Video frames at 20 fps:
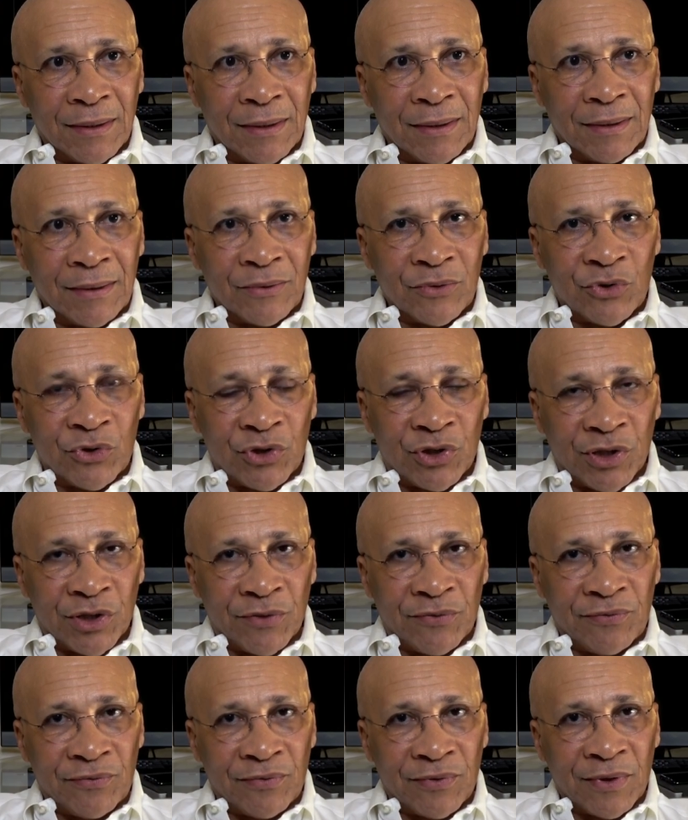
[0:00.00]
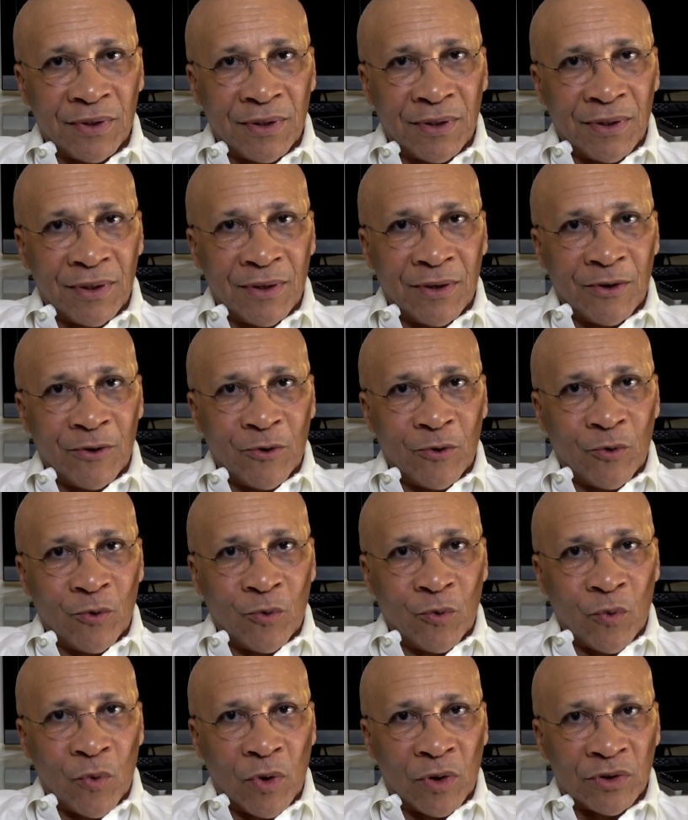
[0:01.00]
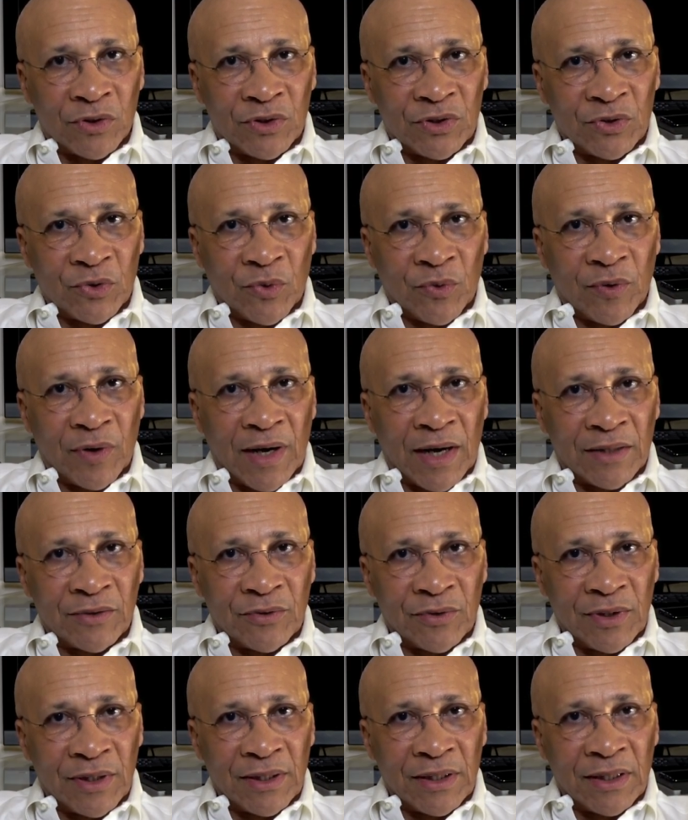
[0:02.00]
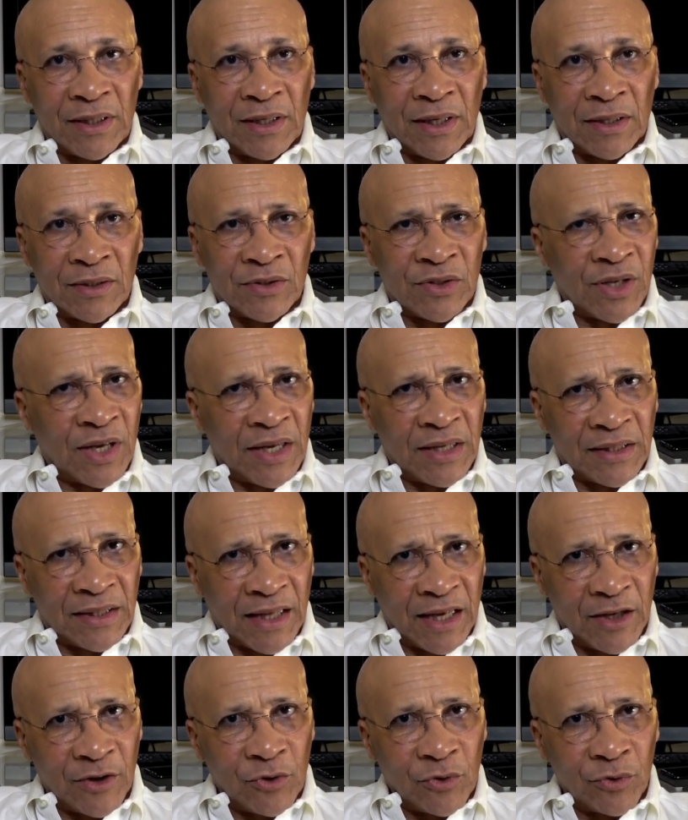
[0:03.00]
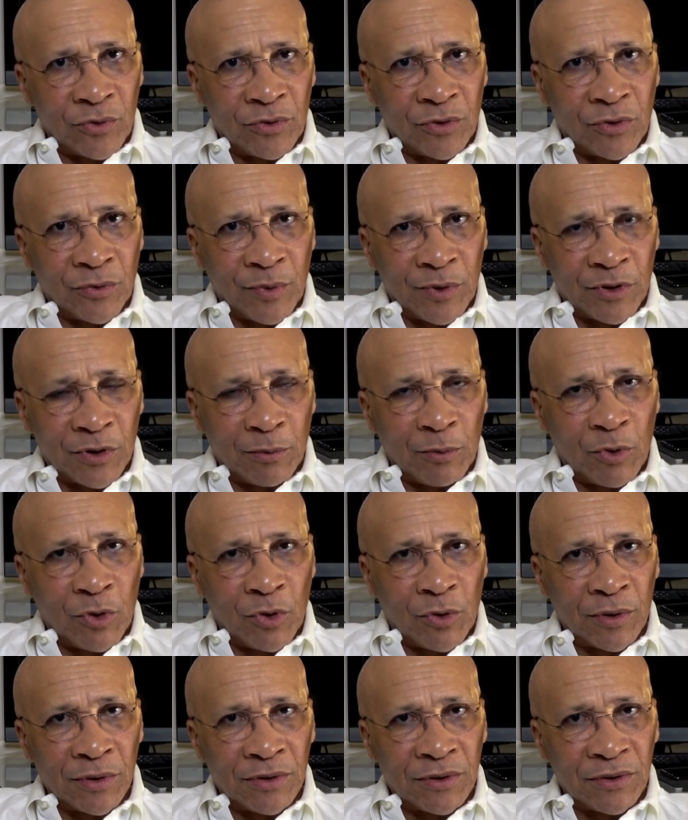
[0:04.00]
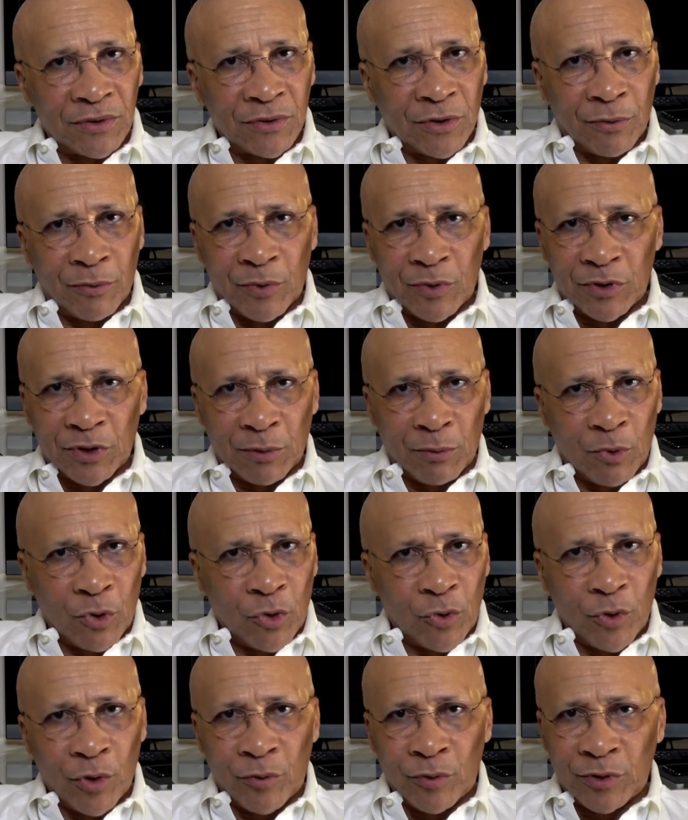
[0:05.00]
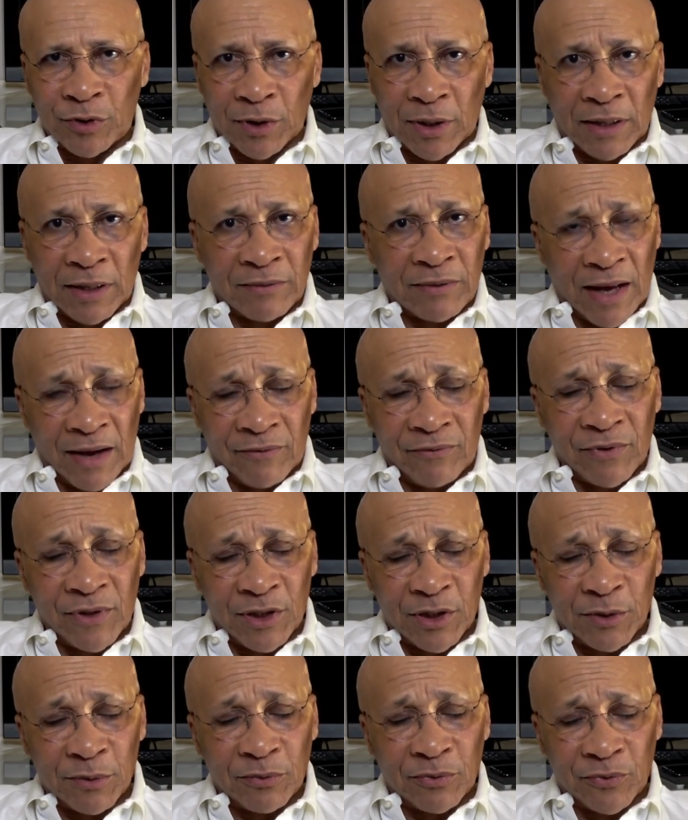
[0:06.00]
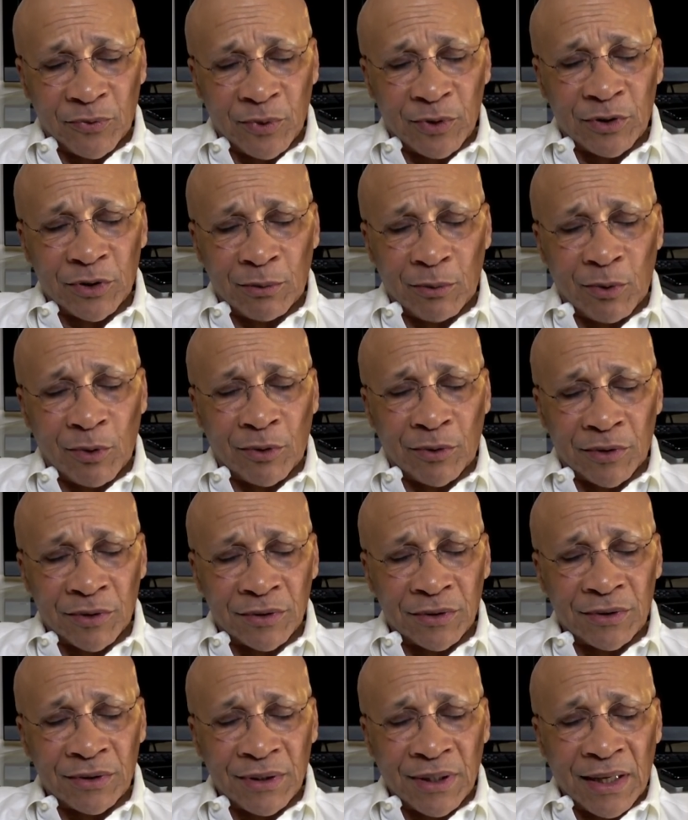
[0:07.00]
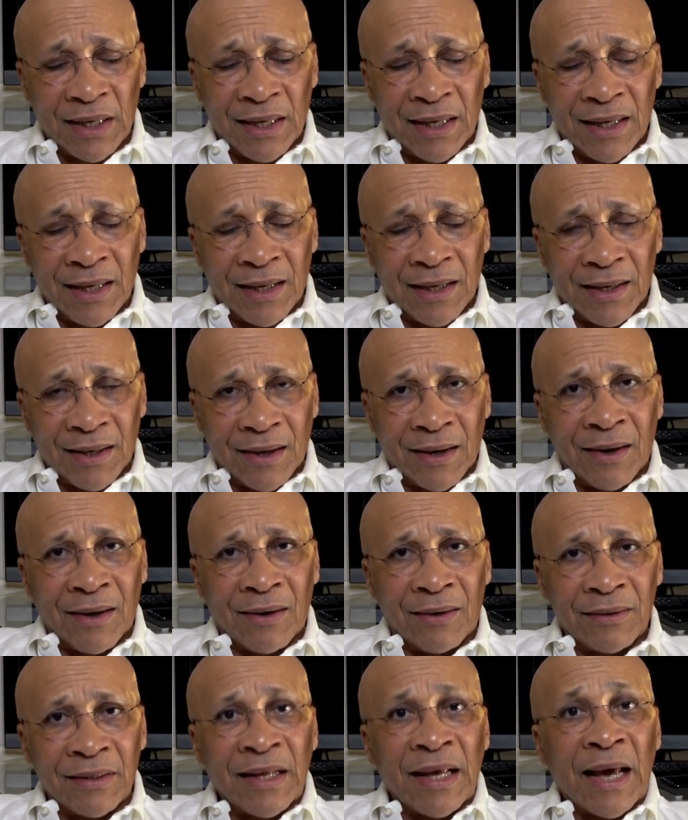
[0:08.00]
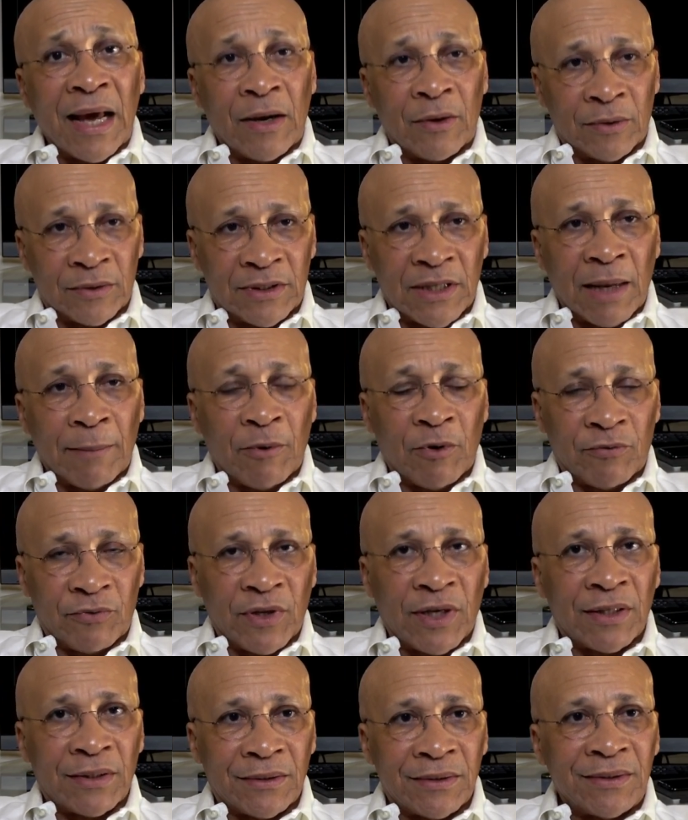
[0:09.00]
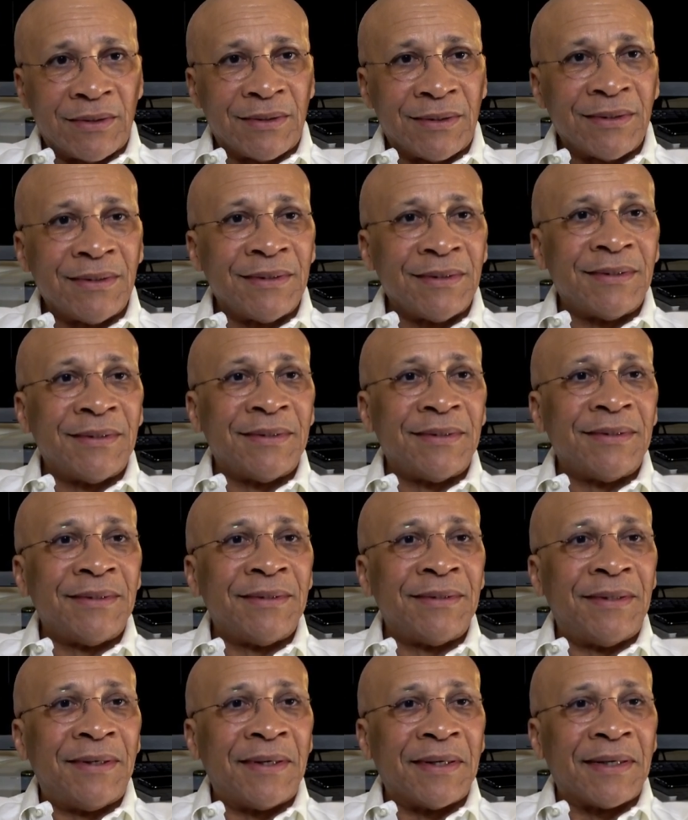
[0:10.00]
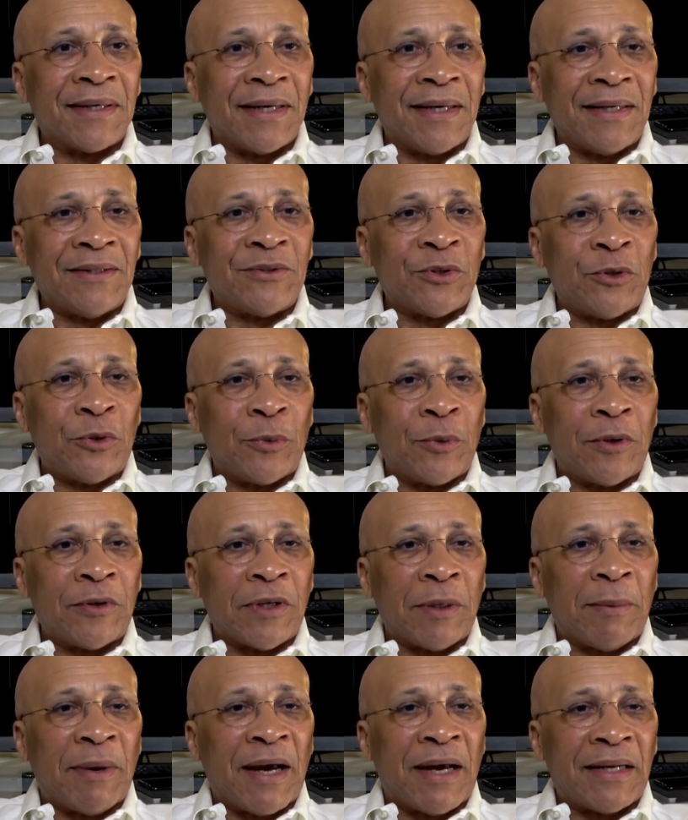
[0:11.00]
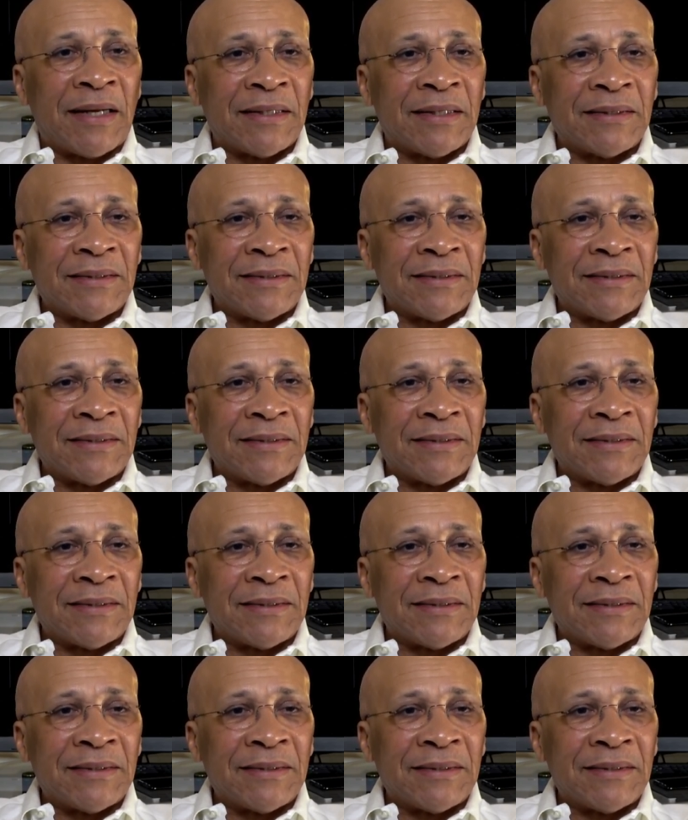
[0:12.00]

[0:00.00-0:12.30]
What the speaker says: Schiff was congratulating and saying thank you to the whistleblowers, or affiliates of whistleblowers, they are on top of things. Okay? So don't worry about it.